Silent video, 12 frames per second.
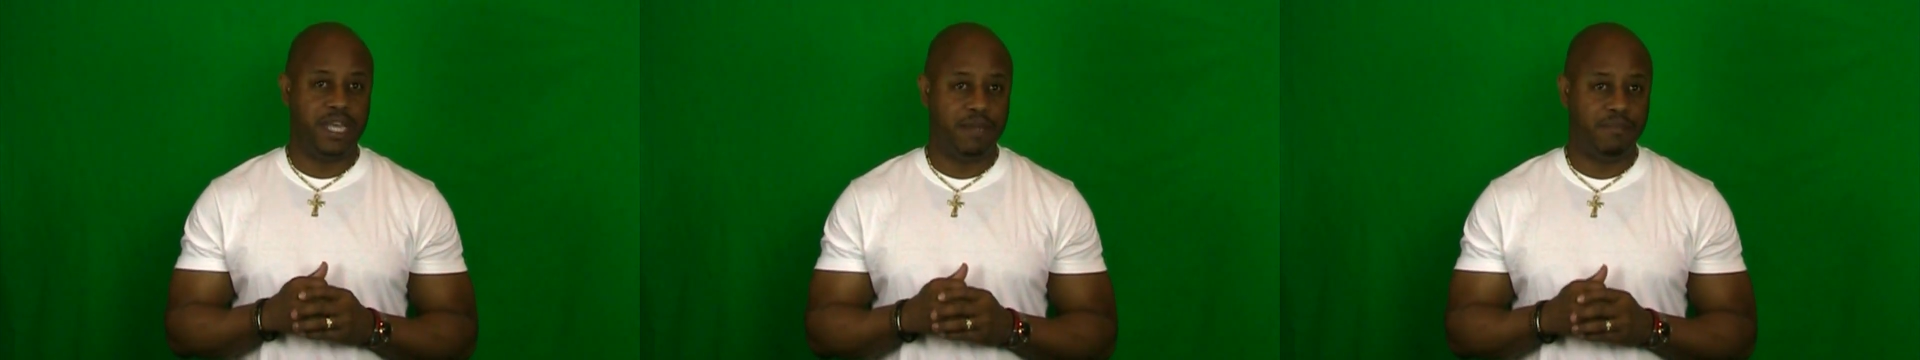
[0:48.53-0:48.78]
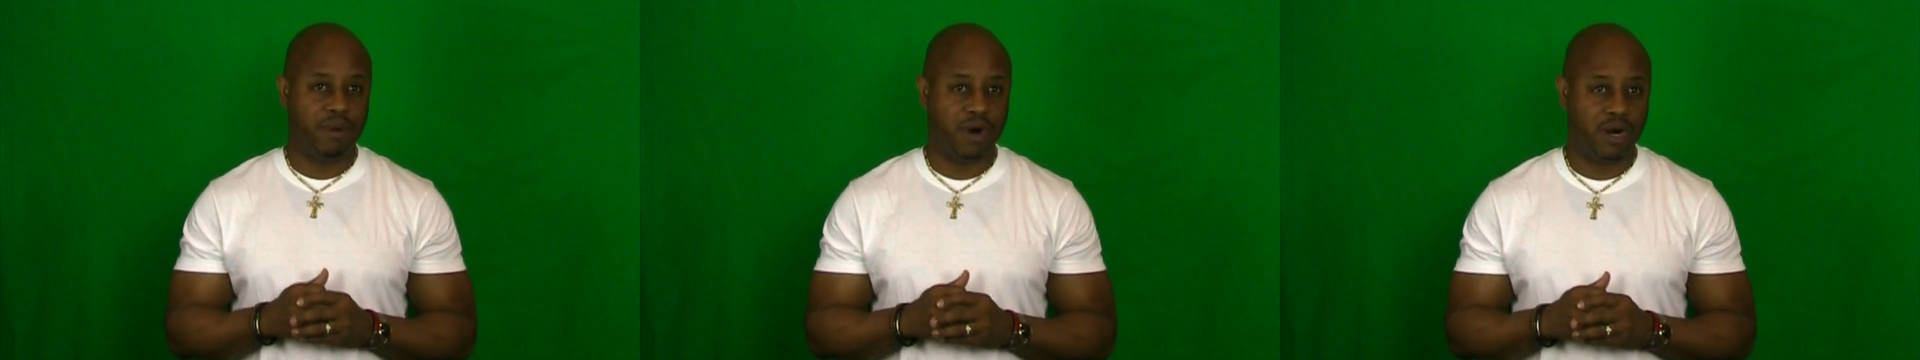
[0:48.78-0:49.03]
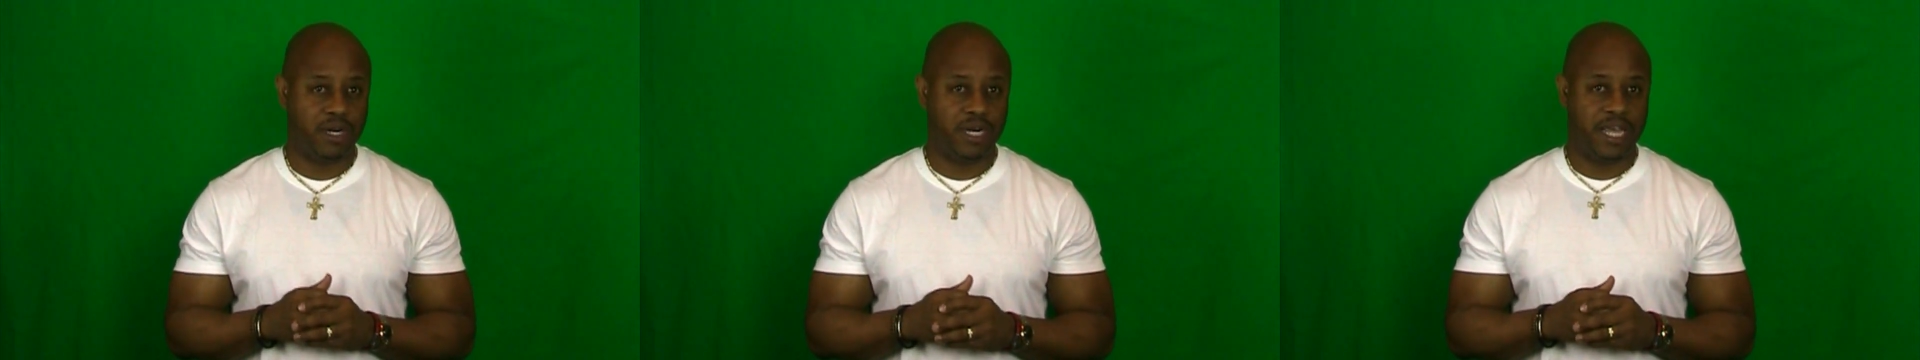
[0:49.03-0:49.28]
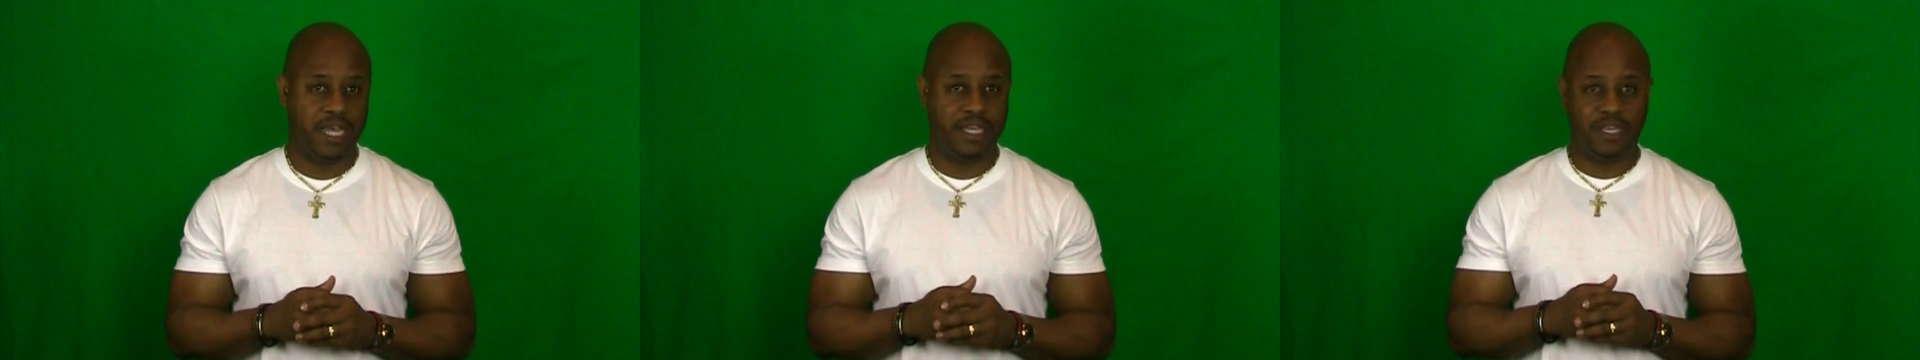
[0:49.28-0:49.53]
in
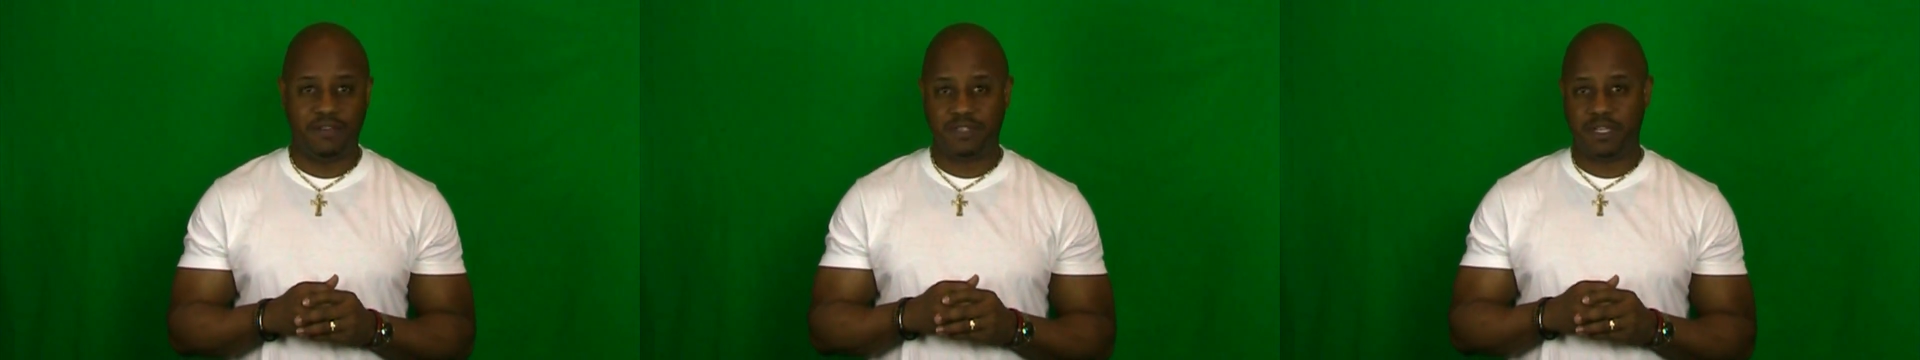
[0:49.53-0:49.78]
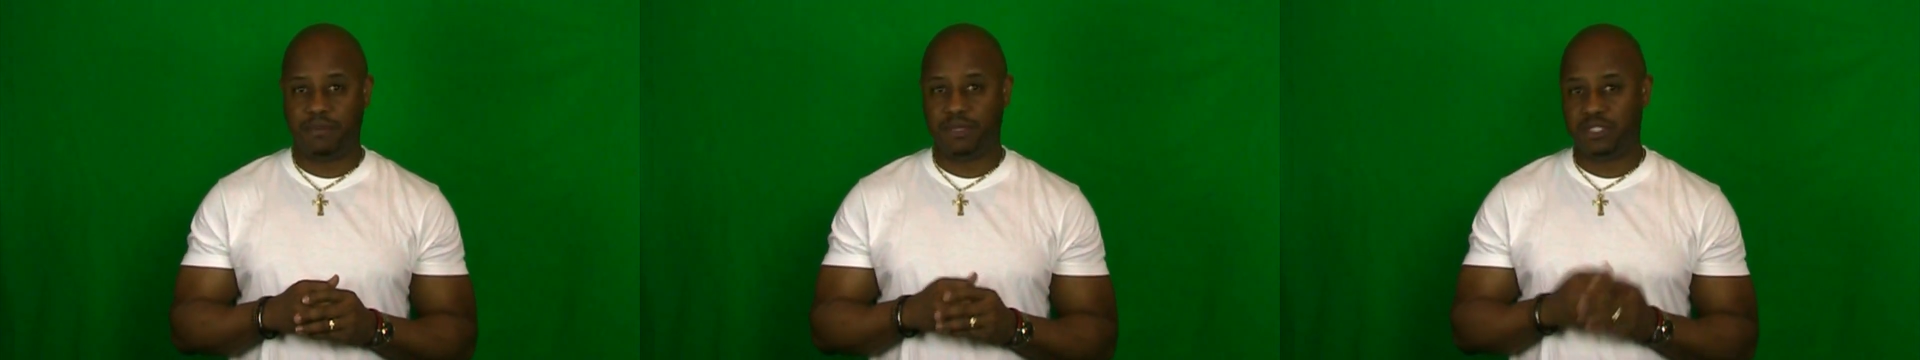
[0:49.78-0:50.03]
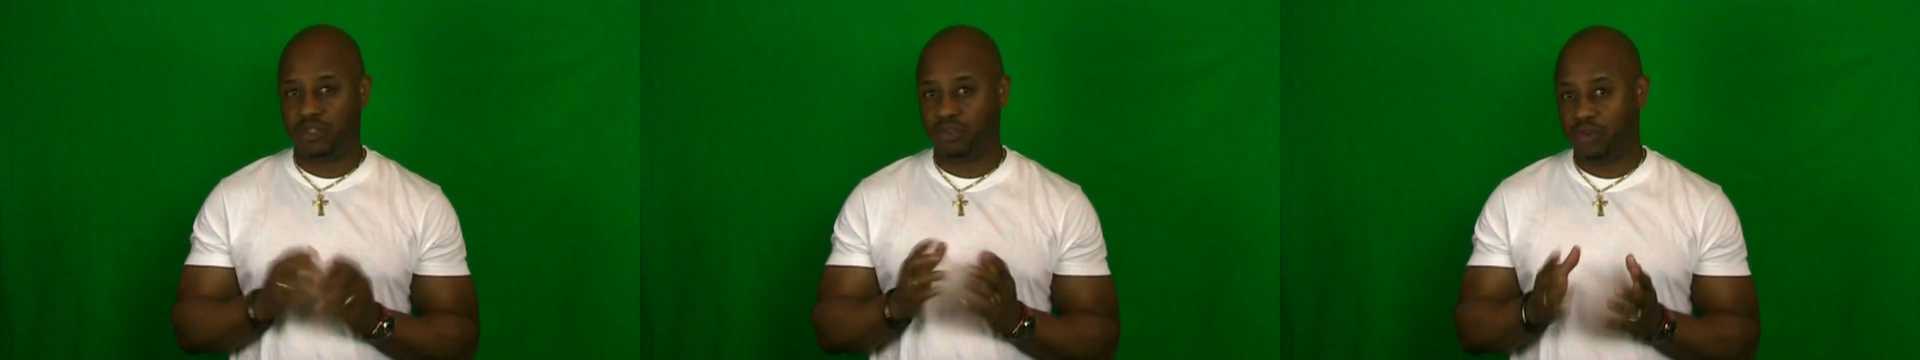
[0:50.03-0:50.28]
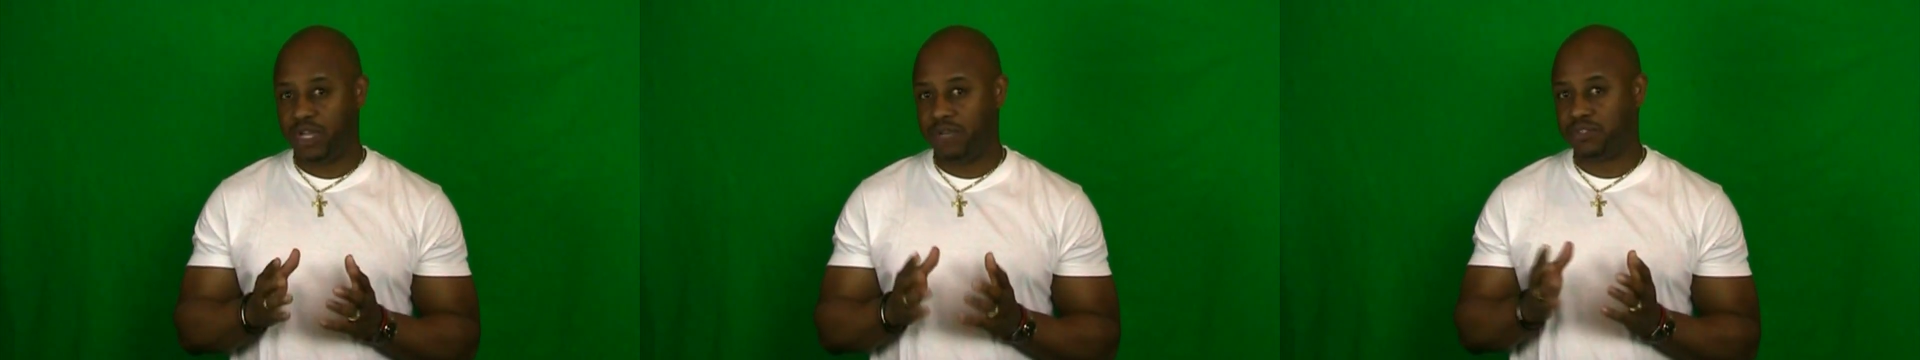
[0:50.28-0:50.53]
parkland gives them a
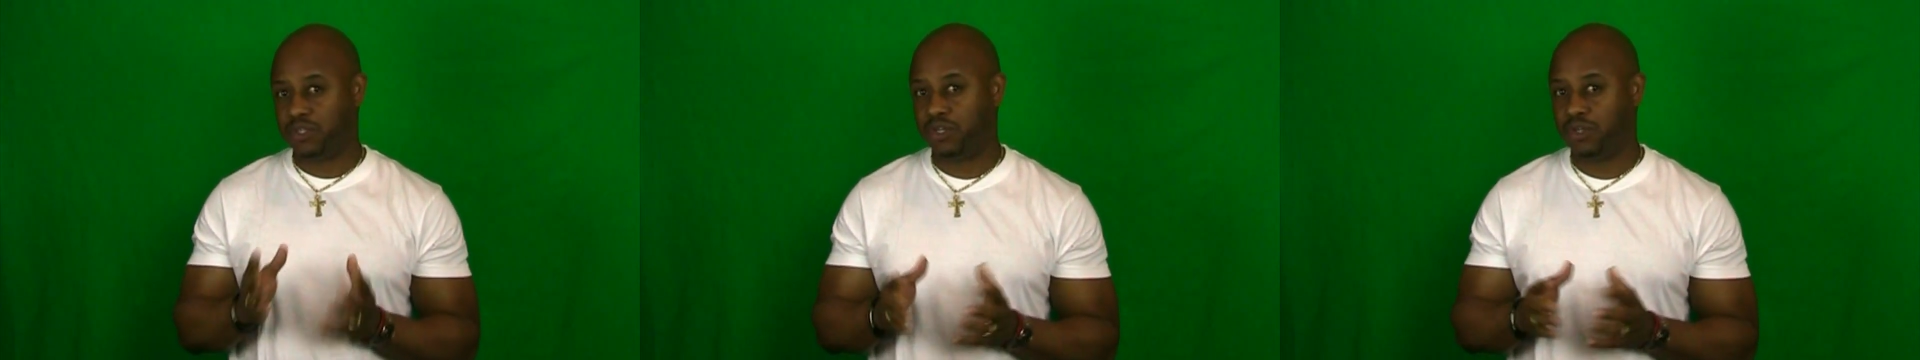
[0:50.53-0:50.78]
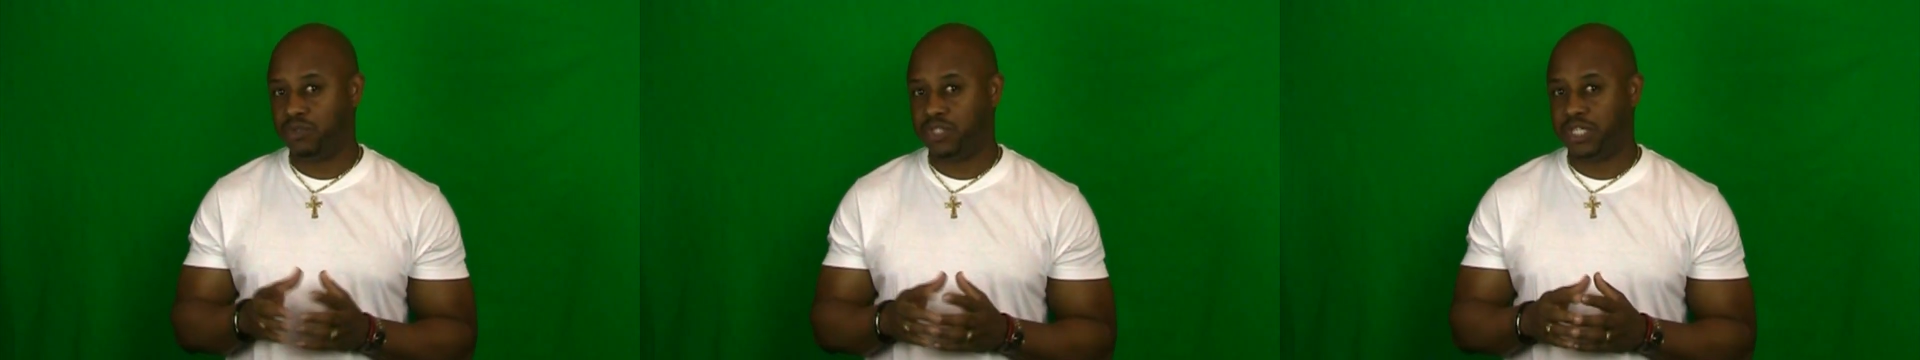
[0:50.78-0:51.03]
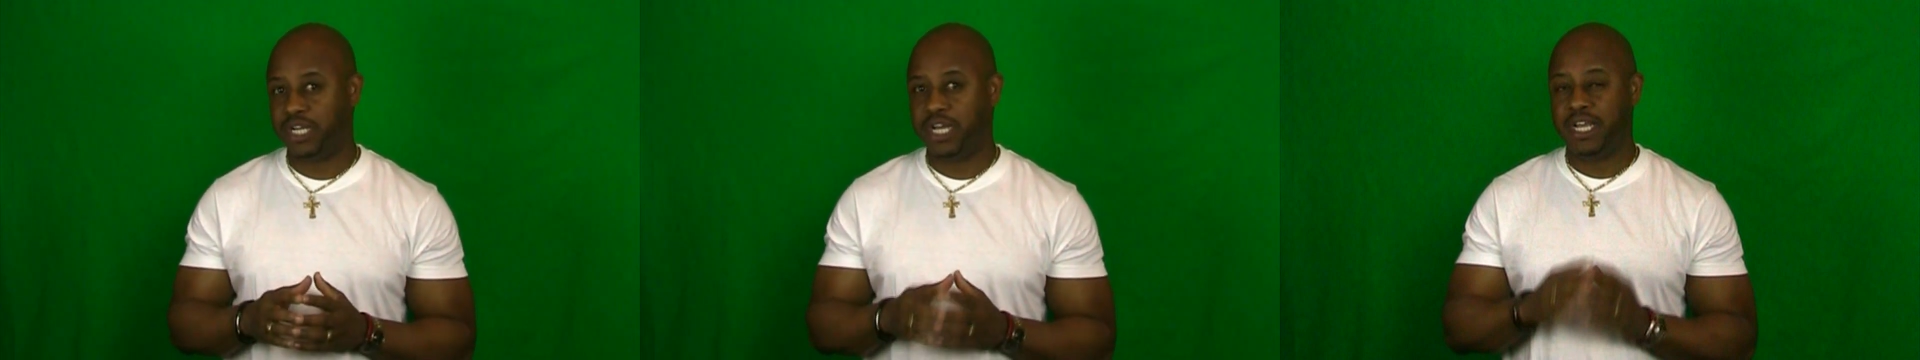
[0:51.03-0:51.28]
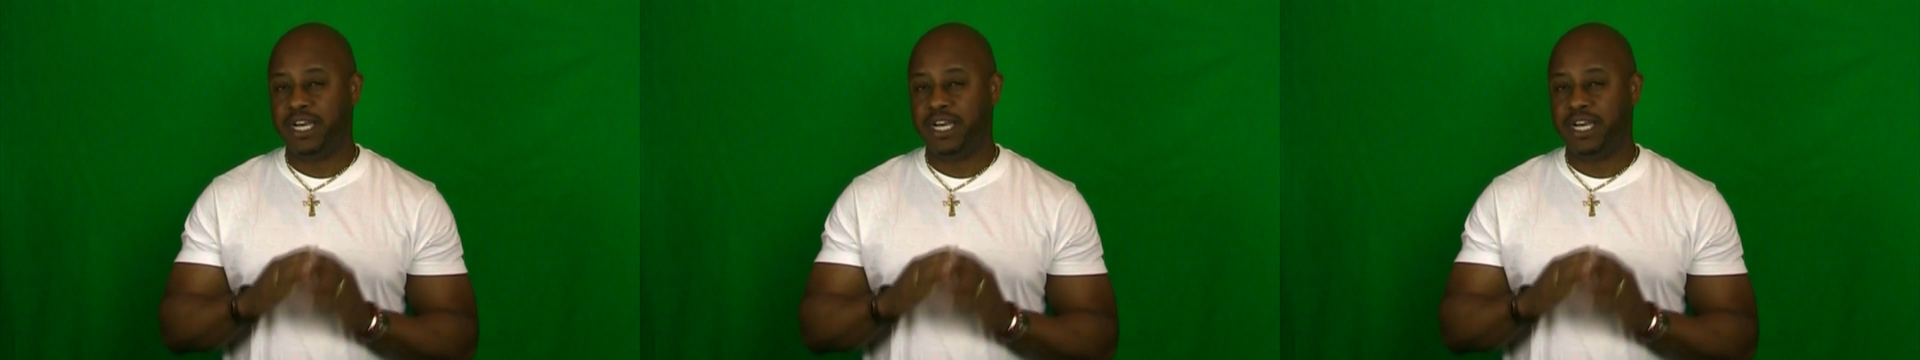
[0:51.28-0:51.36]
degree of seclusion,